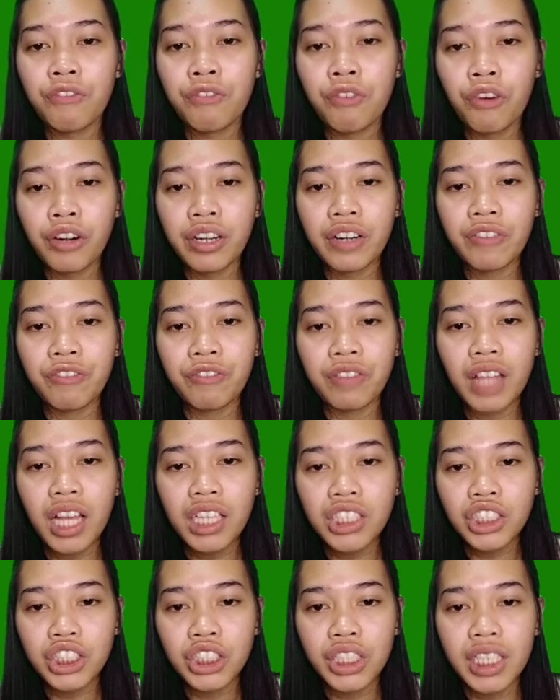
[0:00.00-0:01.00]

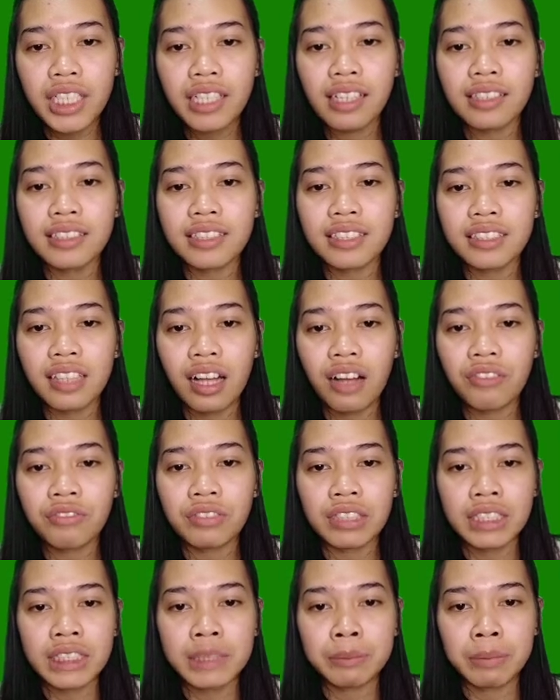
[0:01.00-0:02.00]
reflection and
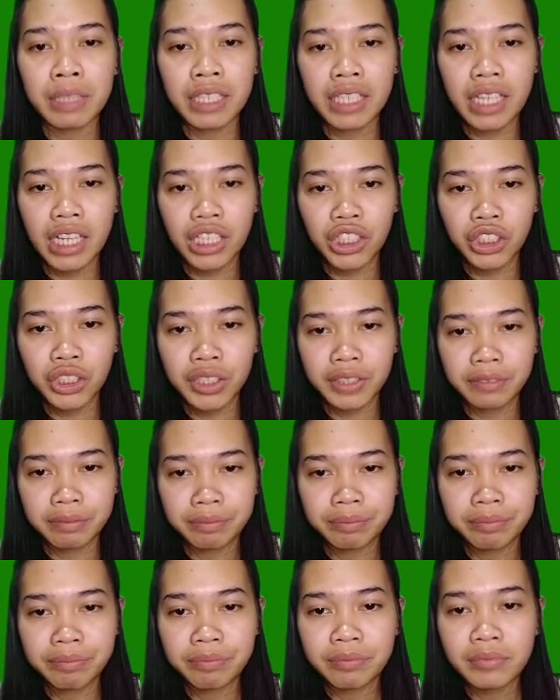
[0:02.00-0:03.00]
self-explanation.
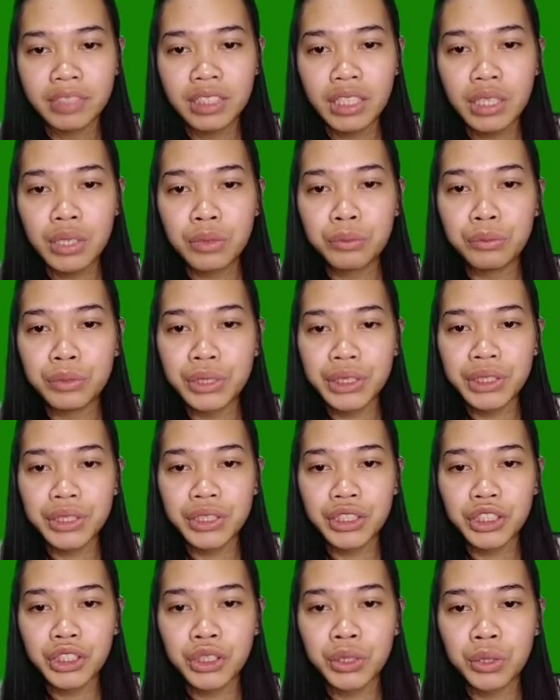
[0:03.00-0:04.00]

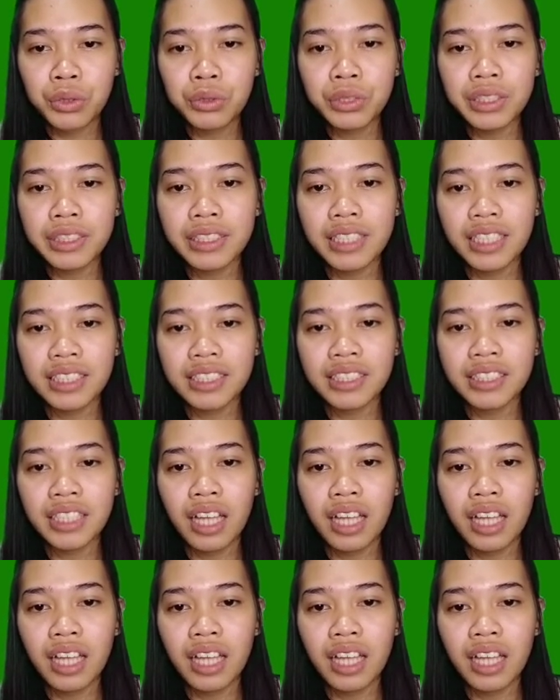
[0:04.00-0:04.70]
Research shows that